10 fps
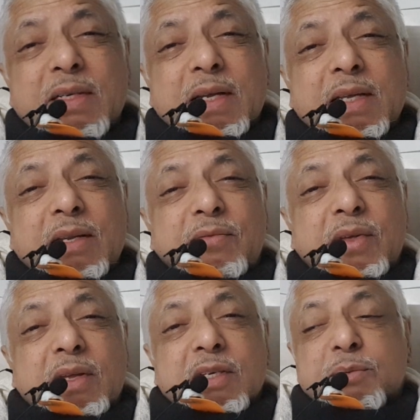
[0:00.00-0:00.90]
and
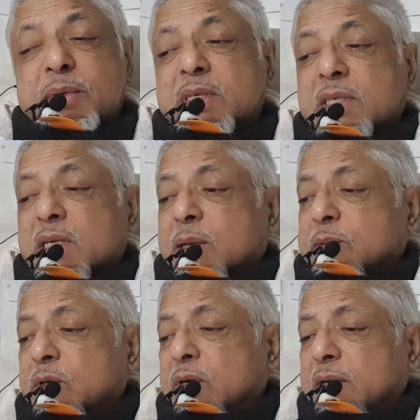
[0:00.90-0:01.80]
inferior species. And I'm
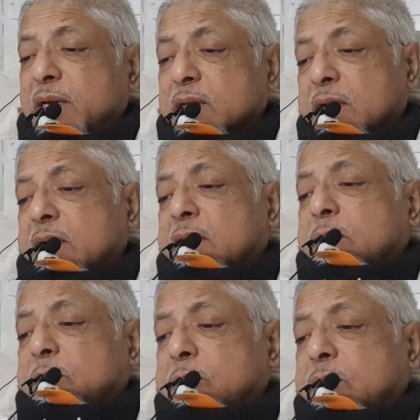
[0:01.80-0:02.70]
so glad
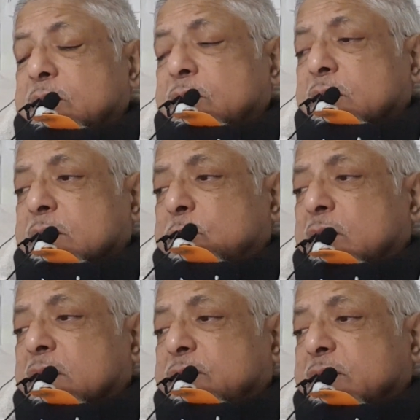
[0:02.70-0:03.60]
Dr.
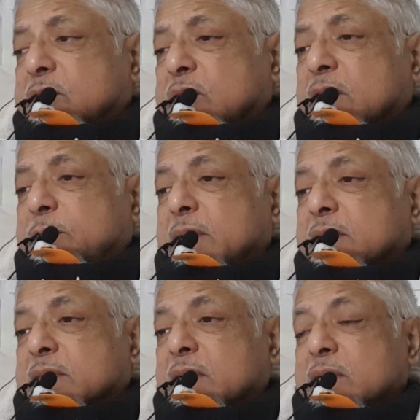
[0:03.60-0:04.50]
Maulana Fazlur
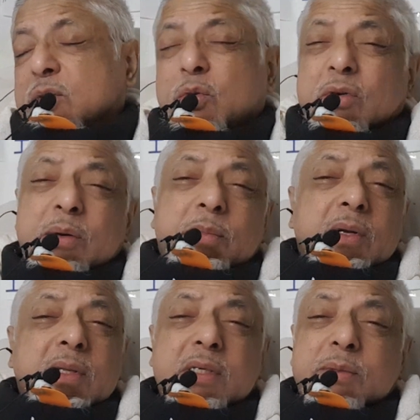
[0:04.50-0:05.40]
Rahman Ansari is talking
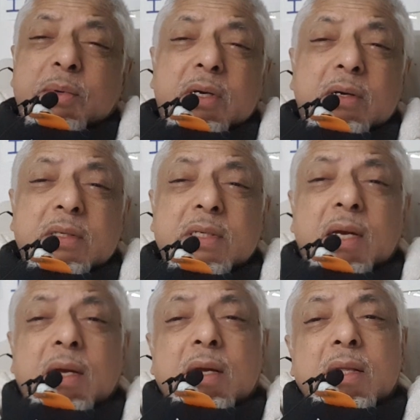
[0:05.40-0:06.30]
about this, because
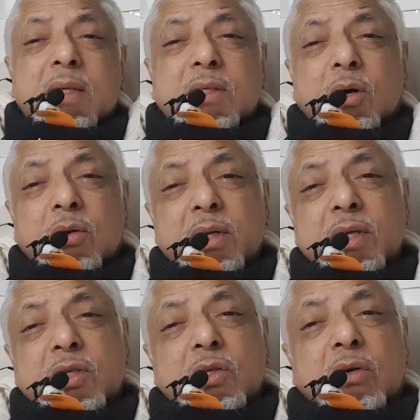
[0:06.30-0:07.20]
this whole
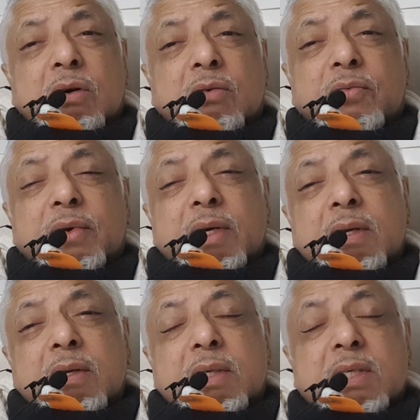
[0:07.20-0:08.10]
issue of
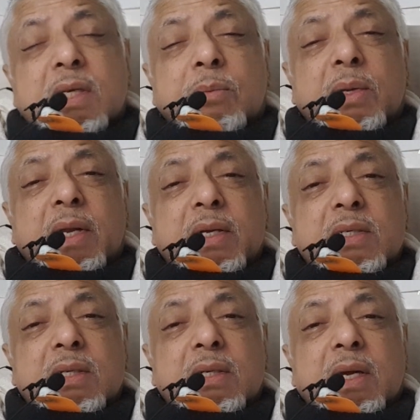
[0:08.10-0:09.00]

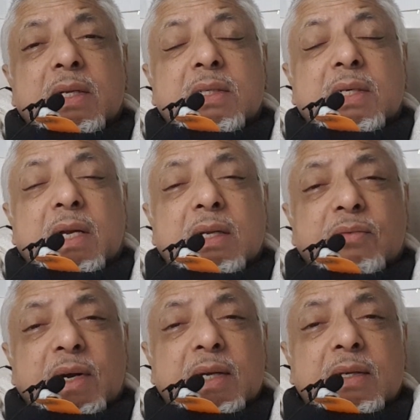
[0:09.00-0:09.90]
discrimination and gender
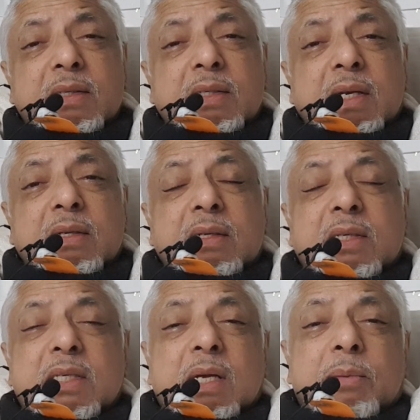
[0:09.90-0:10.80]
violence and
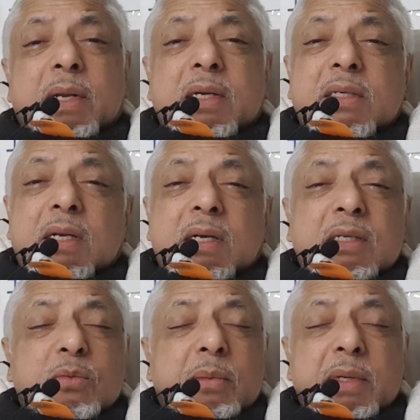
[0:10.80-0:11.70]
discrimination
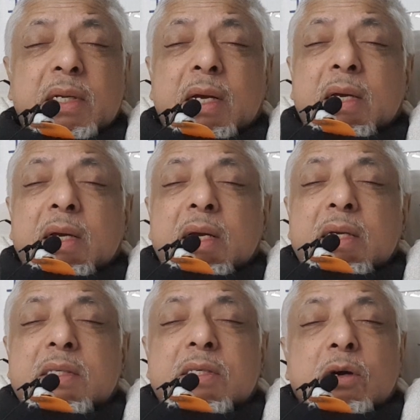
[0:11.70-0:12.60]
against women
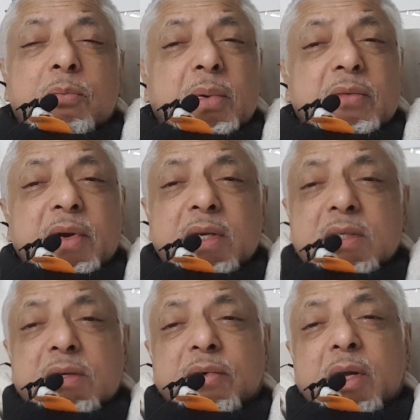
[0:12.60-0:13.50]
is so
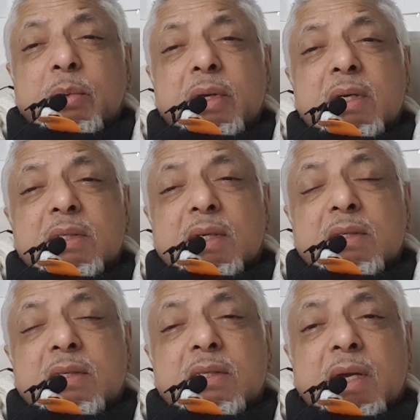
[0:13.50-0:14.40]
pervasive, and we hear such
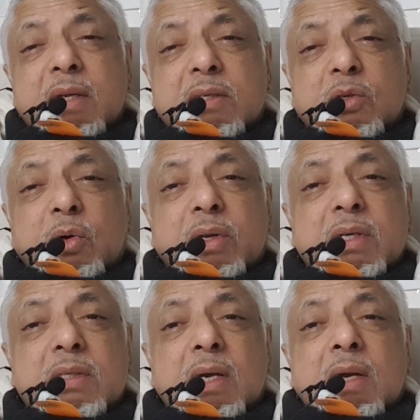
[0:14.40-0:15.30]
sad stories